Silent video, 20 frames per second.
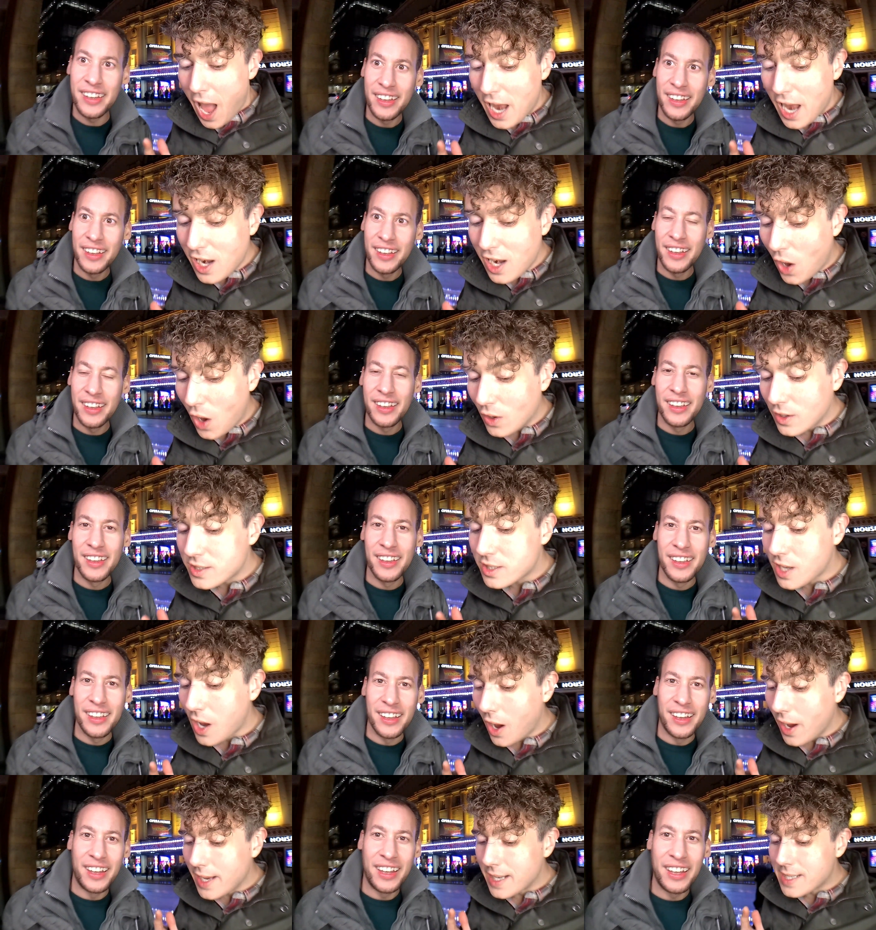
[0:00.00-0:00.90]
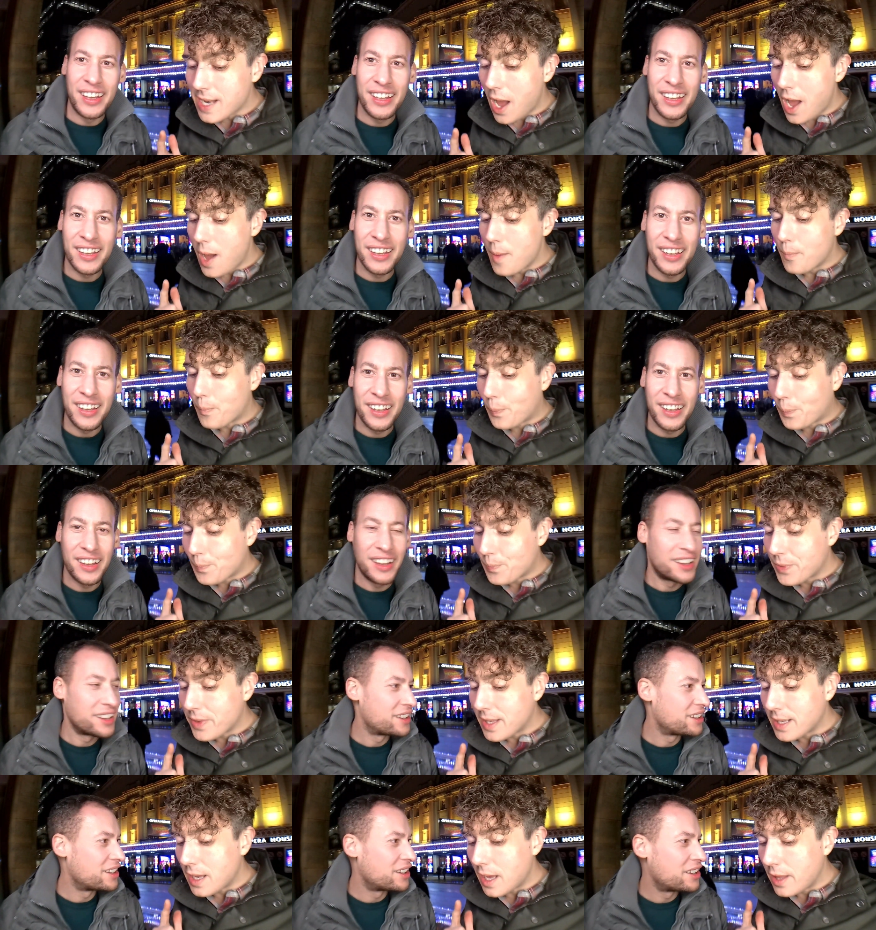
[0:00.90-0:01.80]
Speaker 1: a, alongside um,
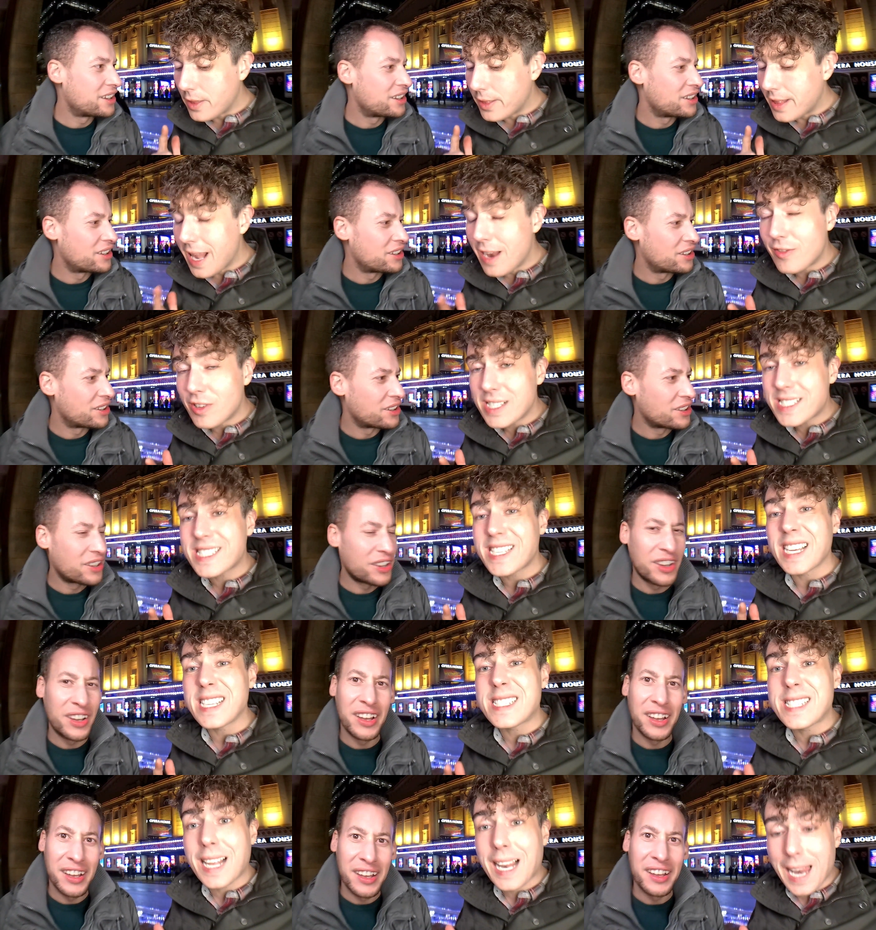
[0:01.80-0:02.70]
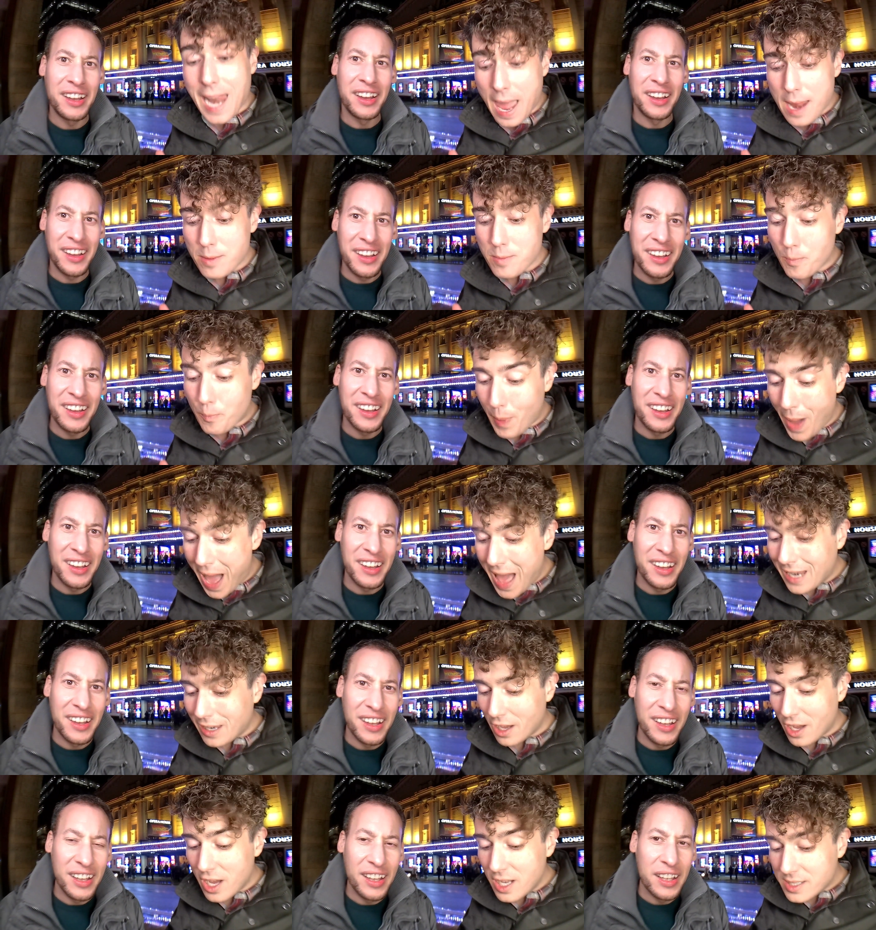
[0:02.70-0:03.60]
lyricist Glen
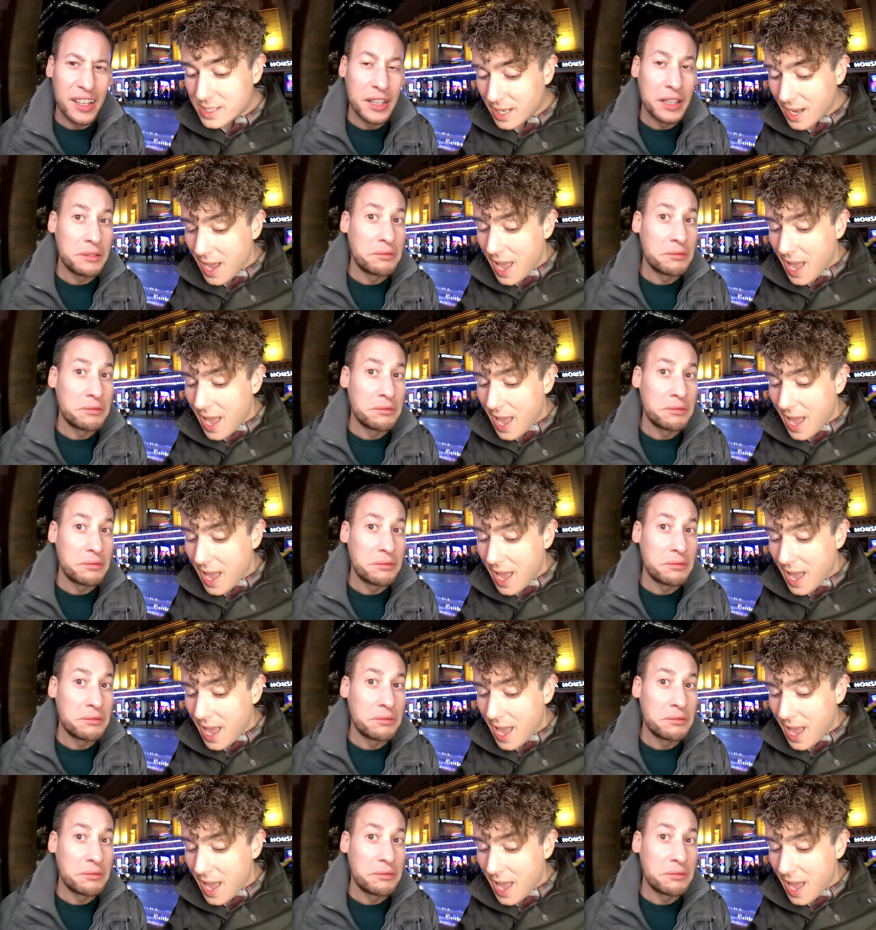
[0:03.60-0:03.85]
Ballard.